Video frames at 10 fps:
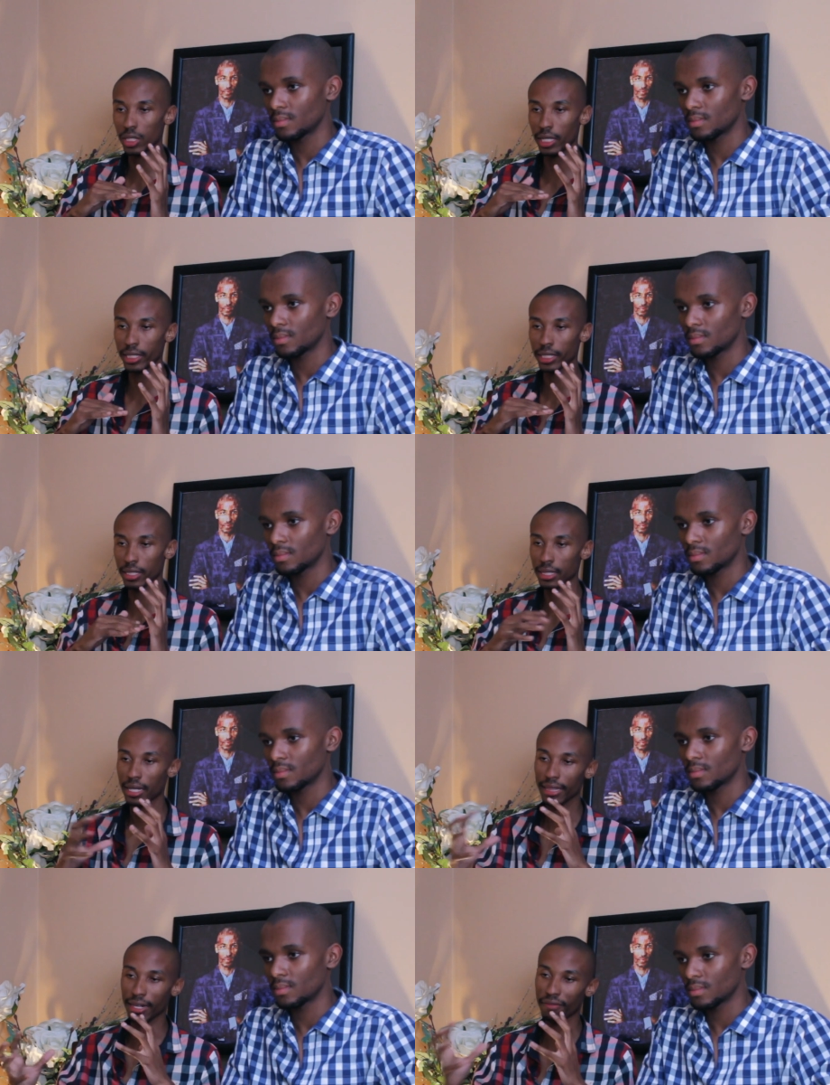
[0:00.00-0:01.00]
Speaker 1: diligence
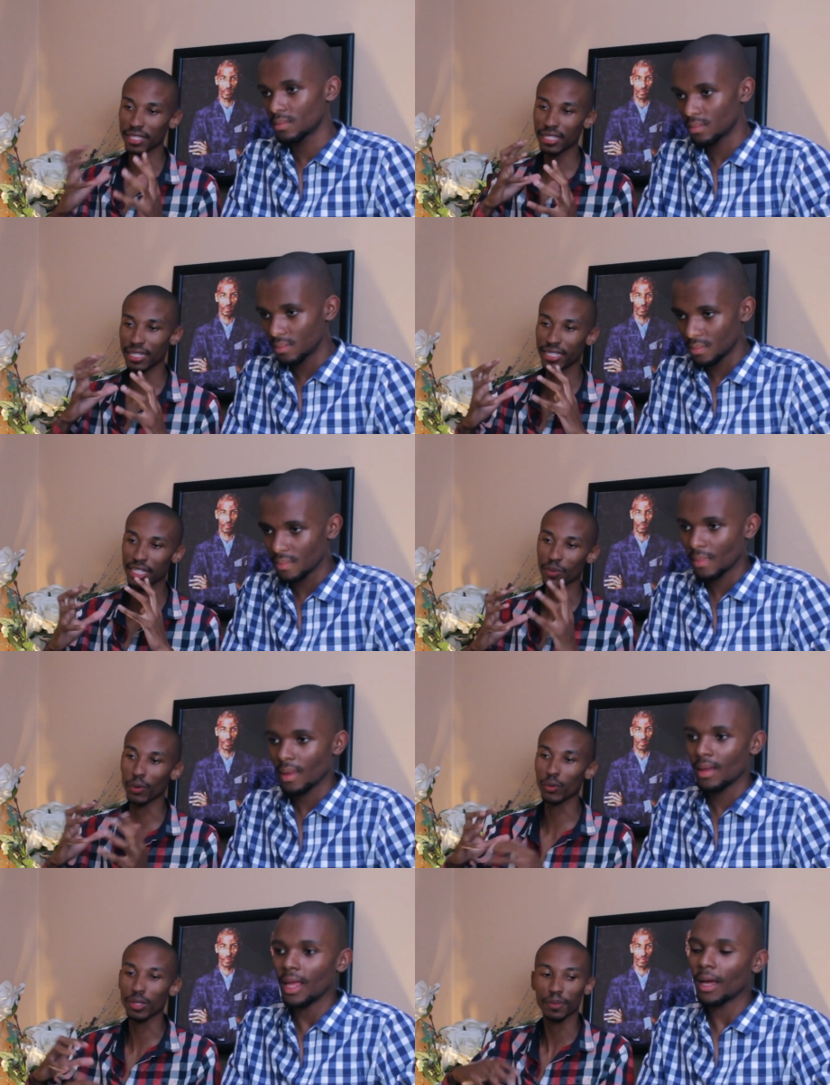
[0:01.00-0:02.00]
that facilitates
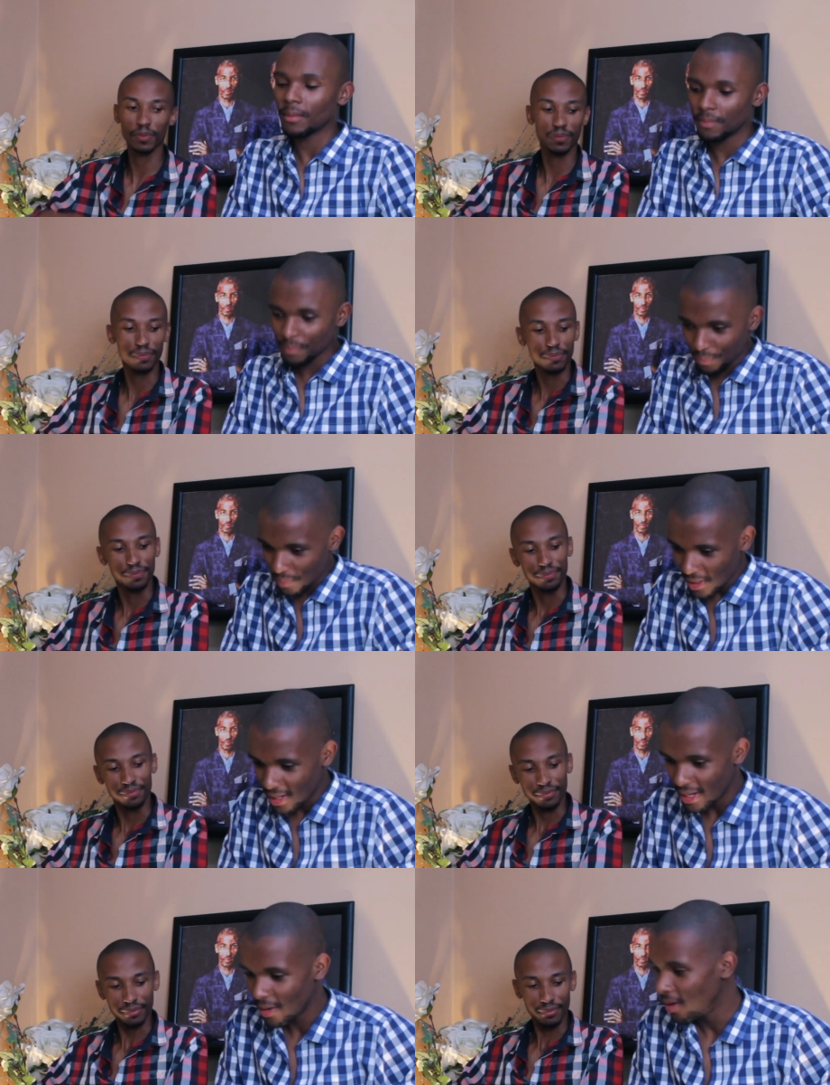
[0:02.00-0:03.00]
both. Yeah.
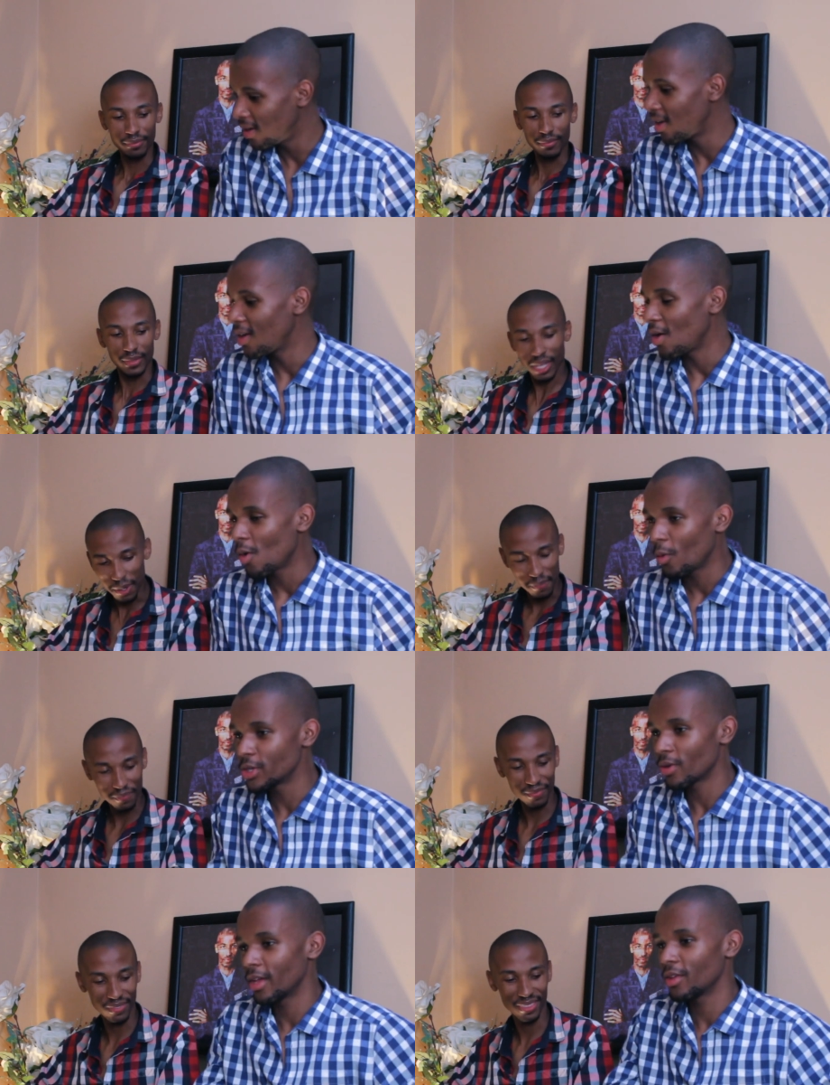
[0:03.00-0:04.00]
Speaker 2: No? Yeah.
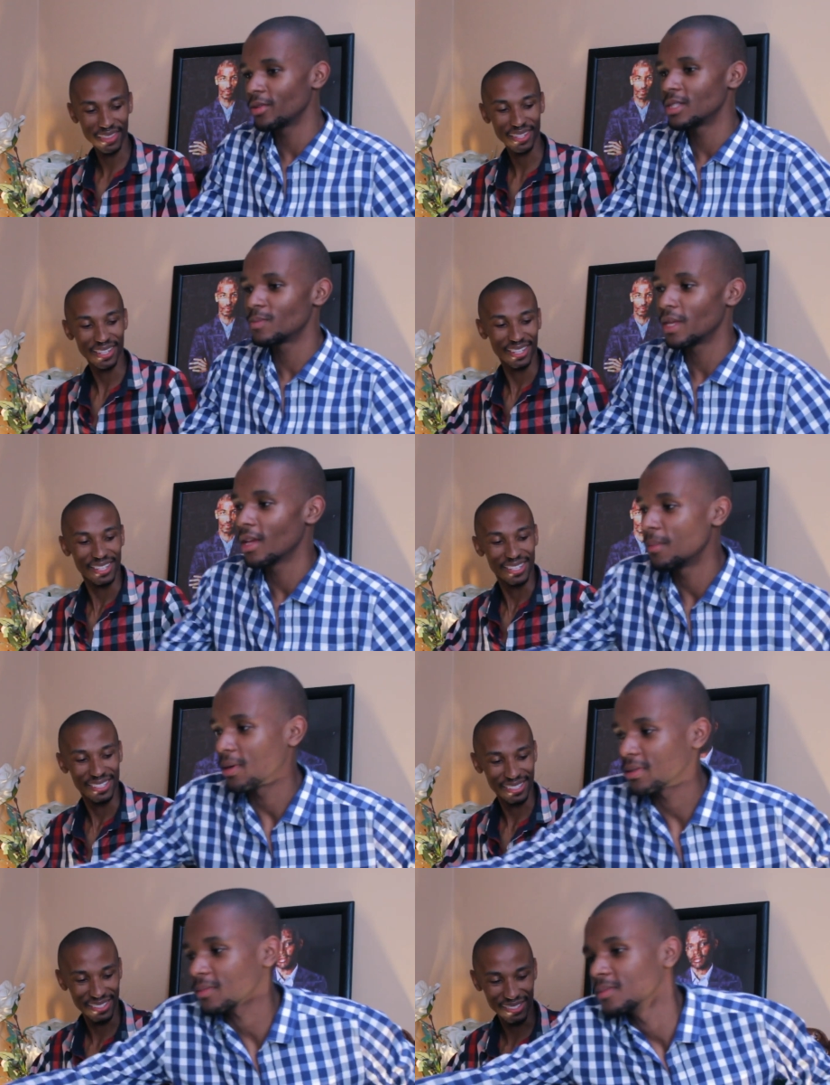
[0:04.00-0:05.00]
Which one are you speaking
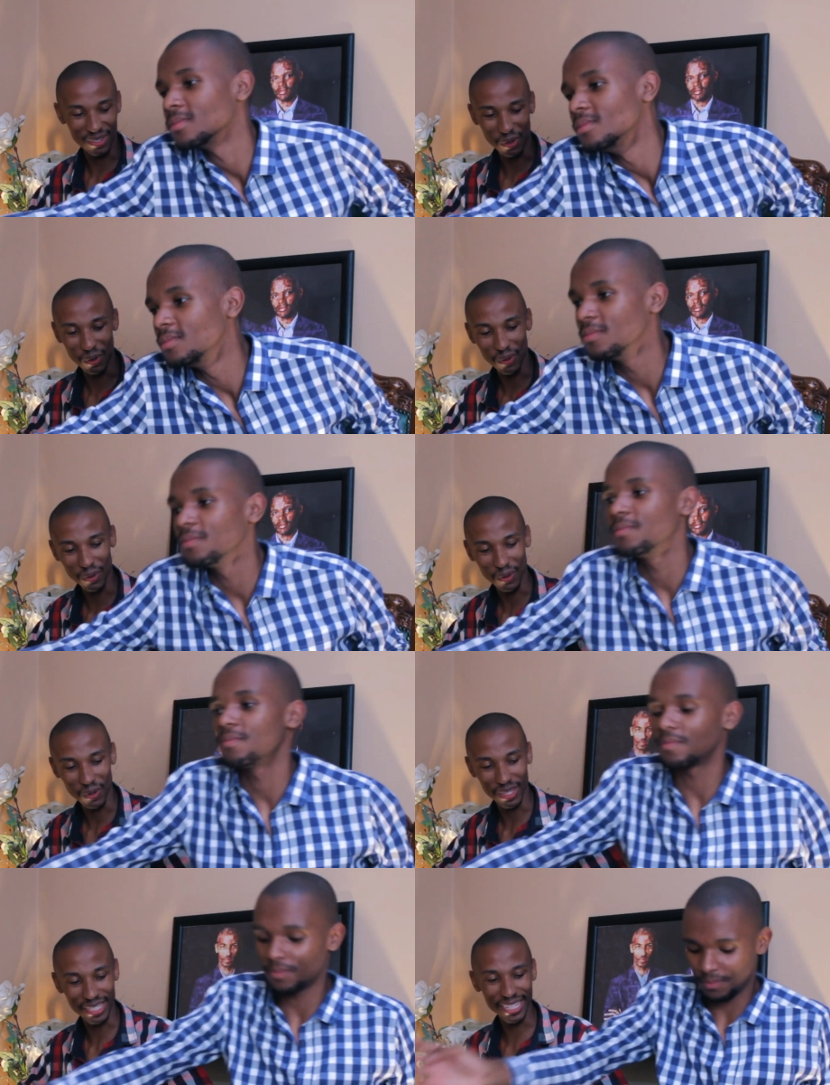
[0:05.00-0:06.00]
about?
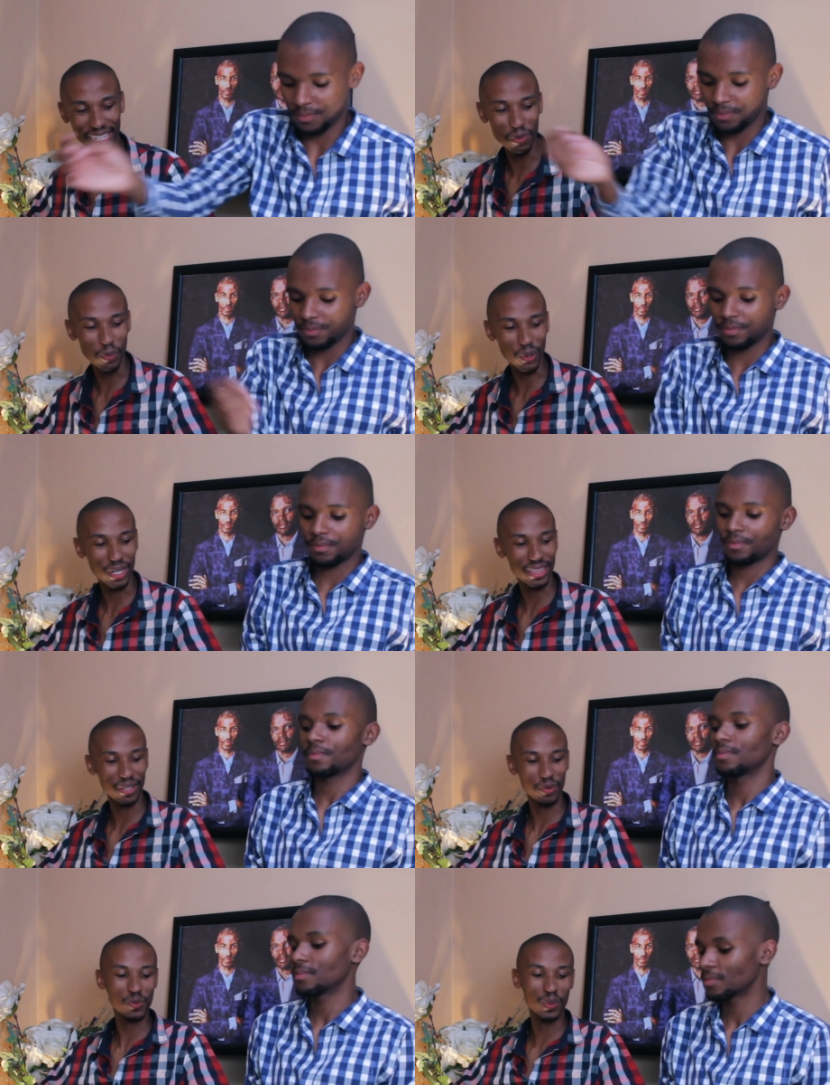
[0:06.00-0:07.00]
Speaker 1: So the second book
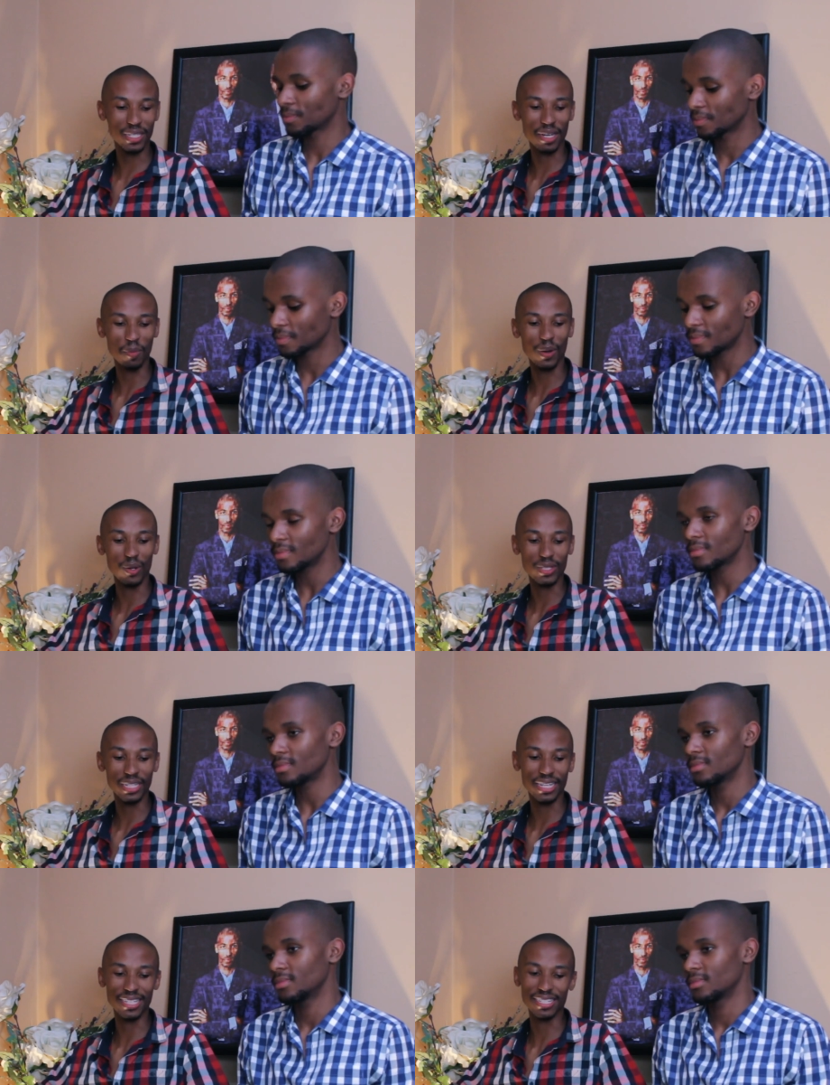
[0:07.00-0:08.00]
that we're speaking
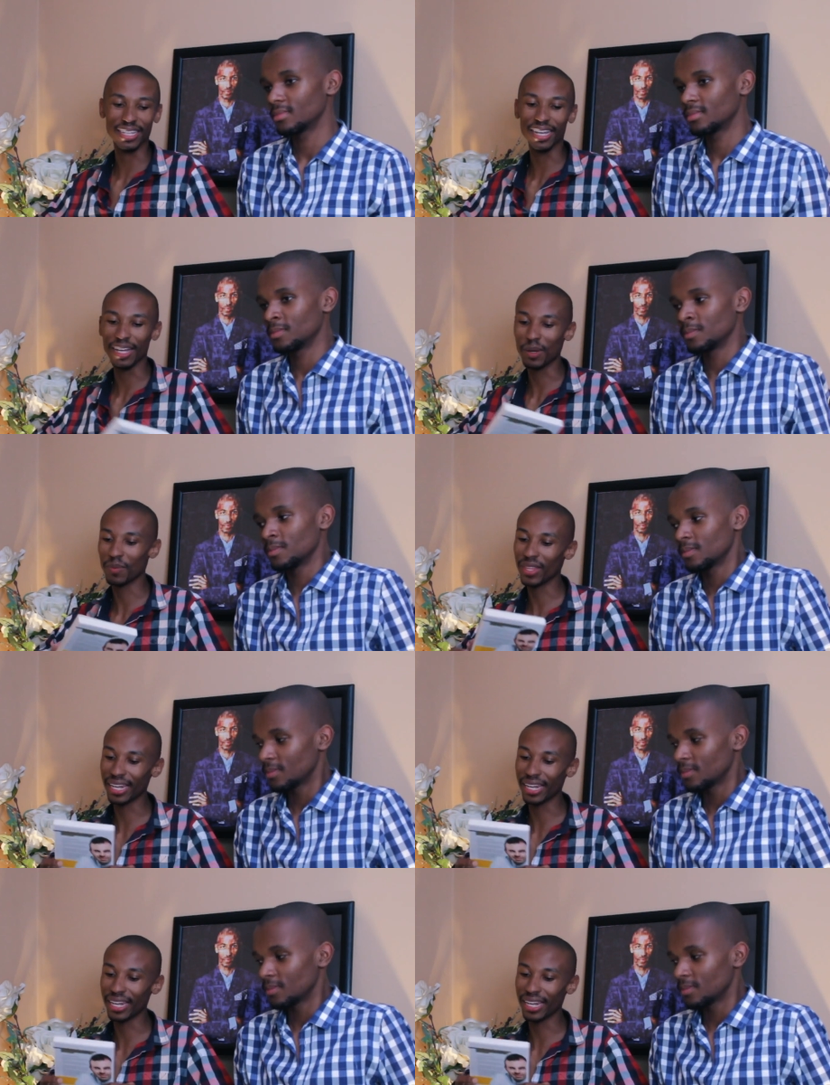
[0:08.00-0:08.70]
about is um, the